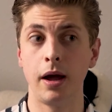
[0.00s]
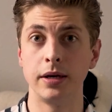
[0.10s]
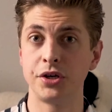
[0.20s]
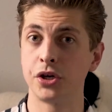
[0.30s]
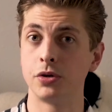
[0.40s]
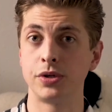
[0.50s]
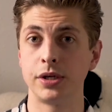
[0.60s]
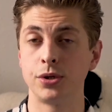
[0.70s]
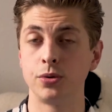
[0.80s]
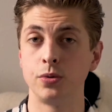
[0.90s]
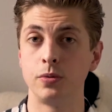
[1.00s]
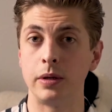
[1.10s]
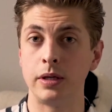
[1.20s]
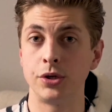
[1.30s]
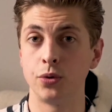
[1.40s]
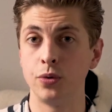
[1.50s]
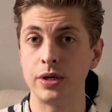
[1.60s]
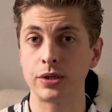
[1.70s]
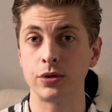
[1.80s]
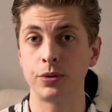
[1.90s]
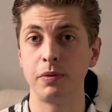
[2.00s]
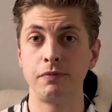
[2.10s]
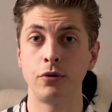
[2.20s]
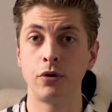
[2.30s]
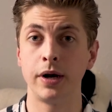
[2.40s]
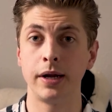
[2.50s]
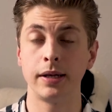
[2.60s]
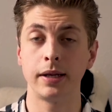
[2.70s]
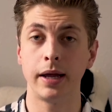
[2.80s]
This shows that you did your research beforehand